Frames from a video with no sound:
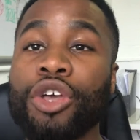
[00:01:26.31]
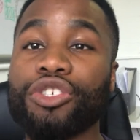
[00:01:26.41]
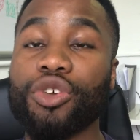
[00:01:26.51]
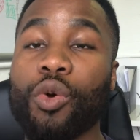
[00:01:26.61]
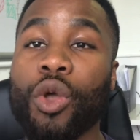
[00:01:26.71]

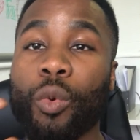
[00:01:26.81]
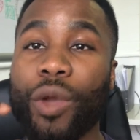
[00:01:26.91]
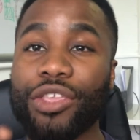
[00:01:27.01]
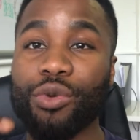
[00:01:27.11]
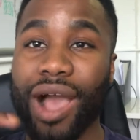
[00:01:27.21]
So
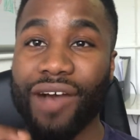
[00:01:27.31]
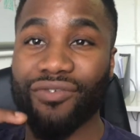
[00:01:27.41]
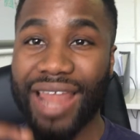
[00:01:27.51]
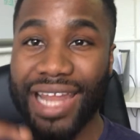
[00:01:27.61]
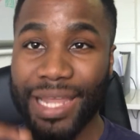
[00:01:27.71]
when you
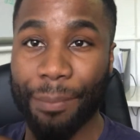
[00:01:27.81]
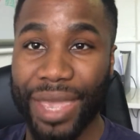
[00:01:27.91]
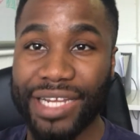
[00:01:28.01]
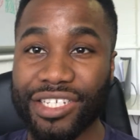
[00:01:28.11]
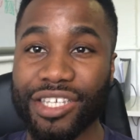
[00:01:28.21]
have landing pages,